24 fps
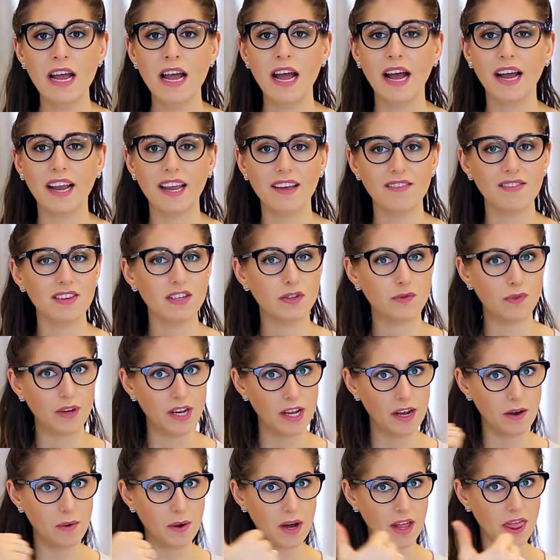and give this
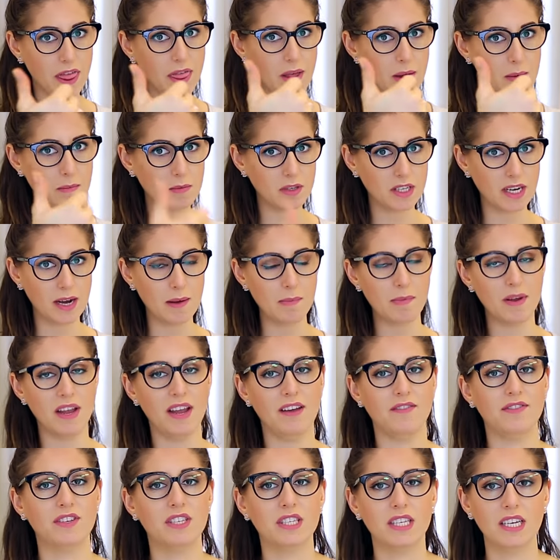video a thumbs up
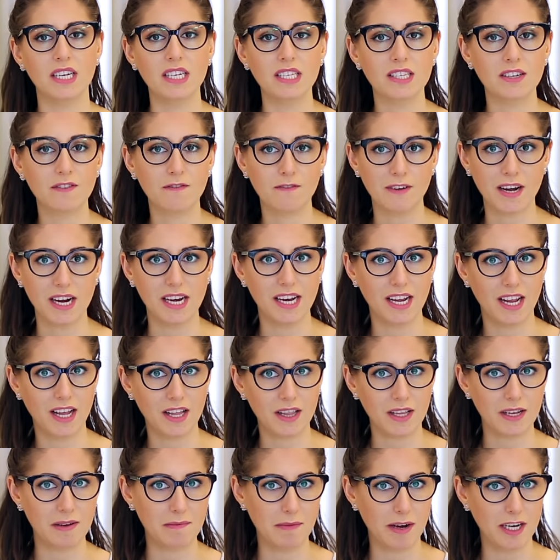if since finding
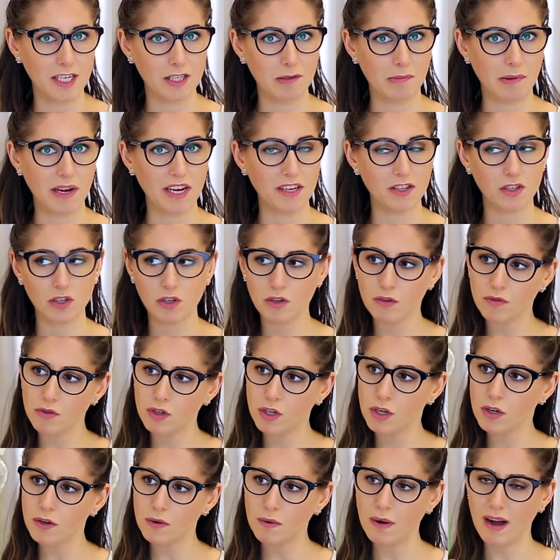Clean My Space, you
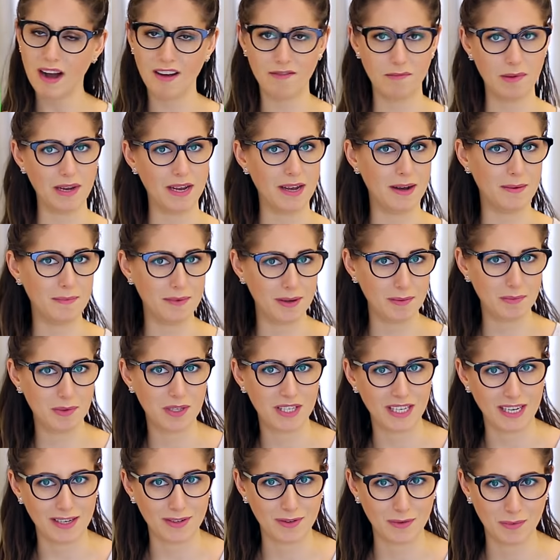too have become
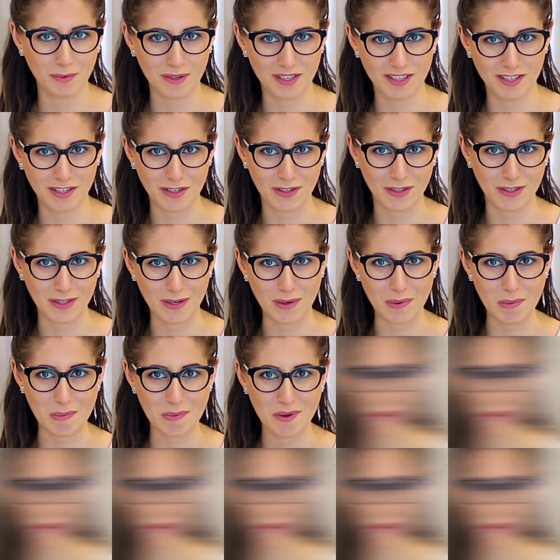obsessed with dish soap.